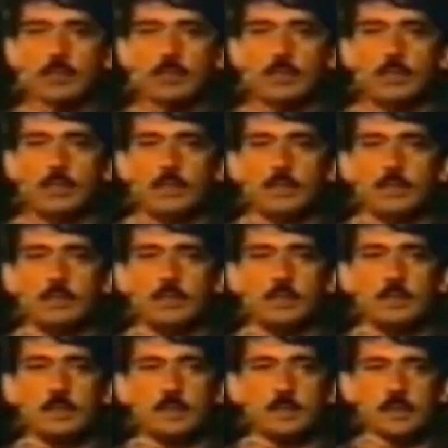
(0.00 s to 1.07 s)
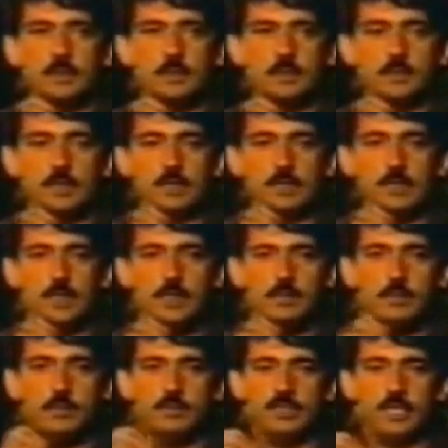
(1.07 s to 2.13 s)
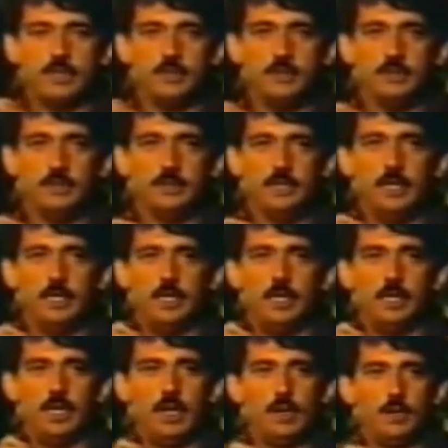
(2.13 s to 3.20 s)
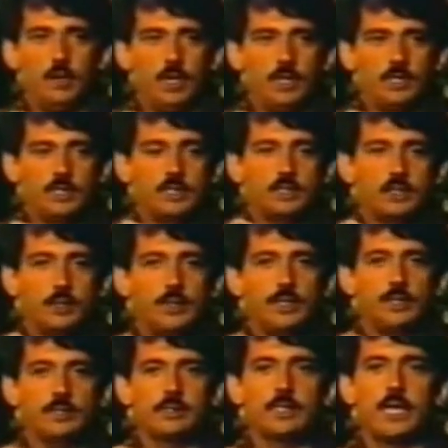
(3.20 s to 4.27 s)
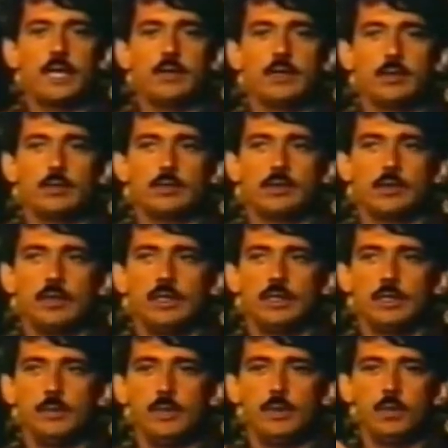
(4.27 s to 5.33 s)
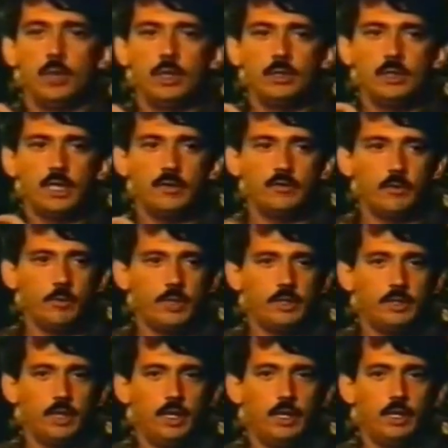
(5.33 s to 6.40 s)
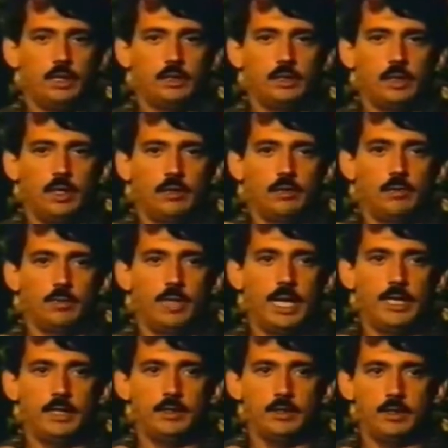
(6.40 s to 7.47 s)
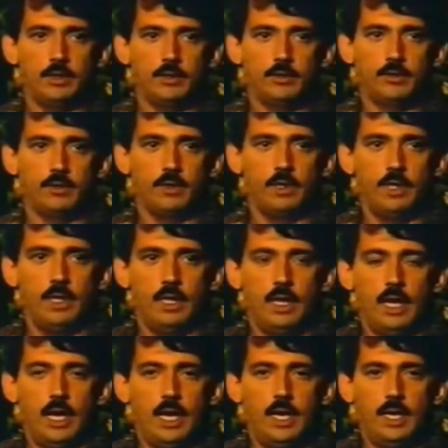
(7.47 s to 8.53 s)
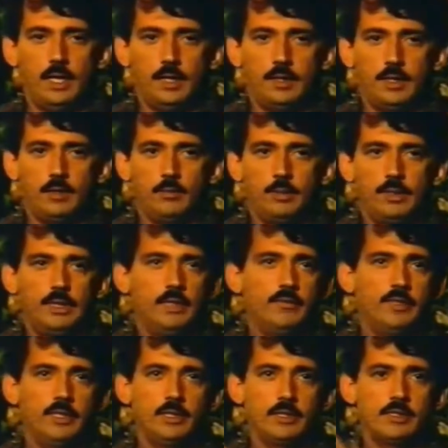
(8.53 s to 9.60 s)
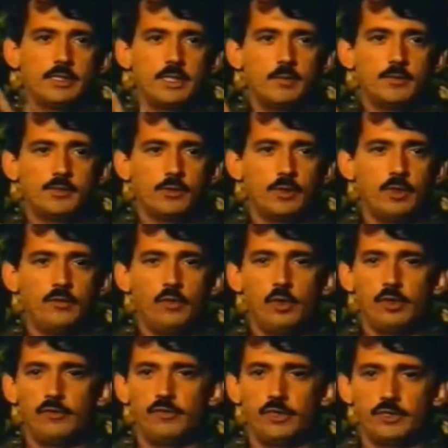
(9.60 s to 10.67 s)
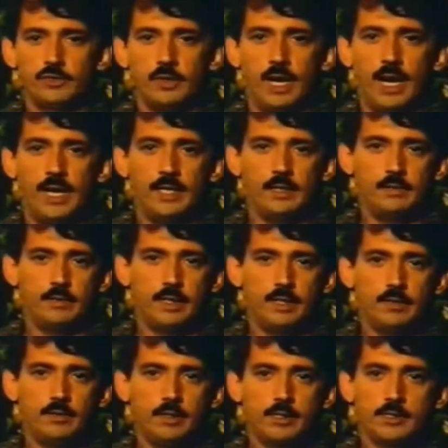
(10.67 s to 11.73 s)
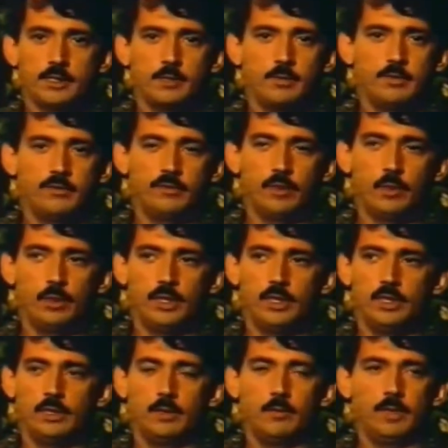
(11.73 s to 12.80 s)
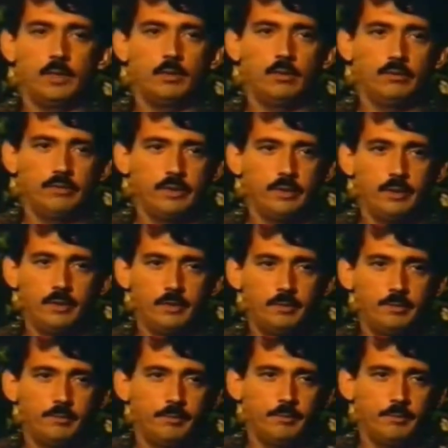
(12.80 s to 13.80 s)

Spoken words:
one is that they projected was showing us how there was only going to be one government on the planet Earth. They'll be living on some sort of artificial island that's going to be floating in the middle of a